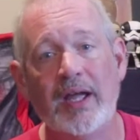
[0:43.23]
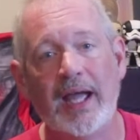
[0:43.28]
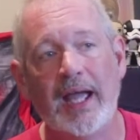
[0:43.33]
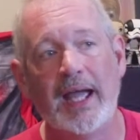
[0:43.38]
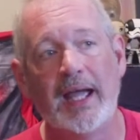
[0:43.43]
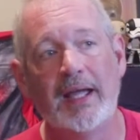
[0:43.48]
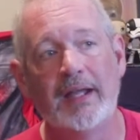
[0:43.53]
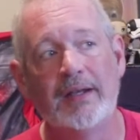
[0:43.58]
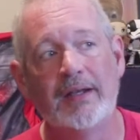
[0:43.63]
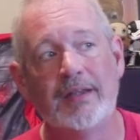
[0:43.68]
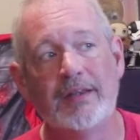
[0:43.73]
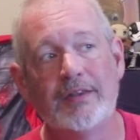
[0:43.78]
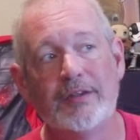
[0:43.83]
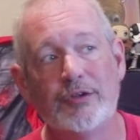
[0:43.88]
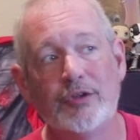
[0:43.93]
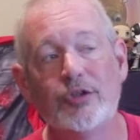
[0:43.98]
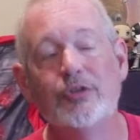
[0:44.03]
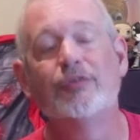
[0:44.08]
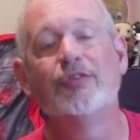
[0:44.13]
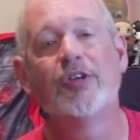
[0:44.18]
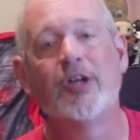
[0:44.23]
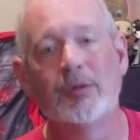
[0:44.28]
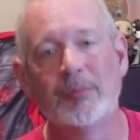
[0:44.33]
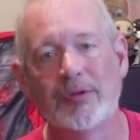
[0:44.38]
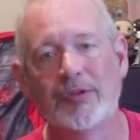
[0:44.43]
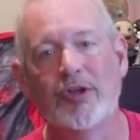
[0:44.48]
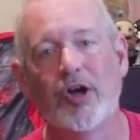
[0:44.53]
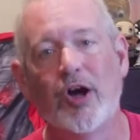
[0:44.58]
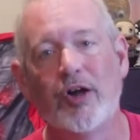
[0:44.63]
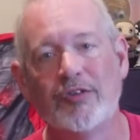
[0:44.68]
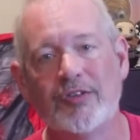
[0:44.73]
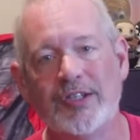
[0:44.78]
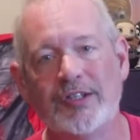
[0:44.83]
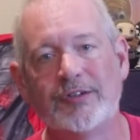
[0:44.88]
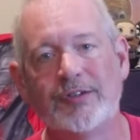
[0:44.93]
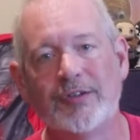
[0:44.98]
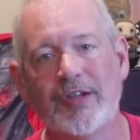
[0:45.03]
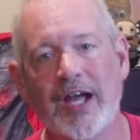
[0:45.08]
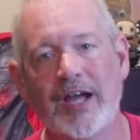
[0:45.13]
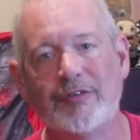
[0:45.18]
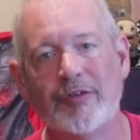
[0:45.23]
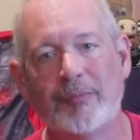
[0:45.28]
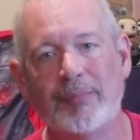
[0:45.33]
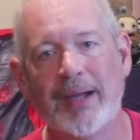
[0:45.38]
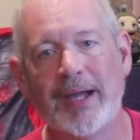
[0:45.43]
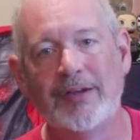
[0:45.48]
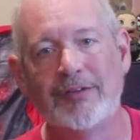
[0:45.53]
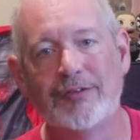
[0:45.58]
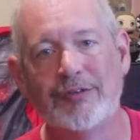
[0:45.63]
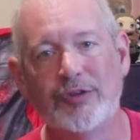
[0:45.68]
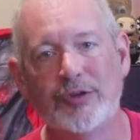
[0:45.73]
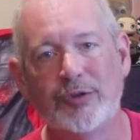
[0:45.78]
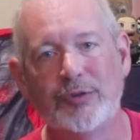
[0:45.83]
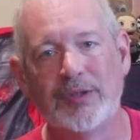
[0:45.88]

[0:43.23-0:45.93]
And the new film is called Secret Life of Pets 2.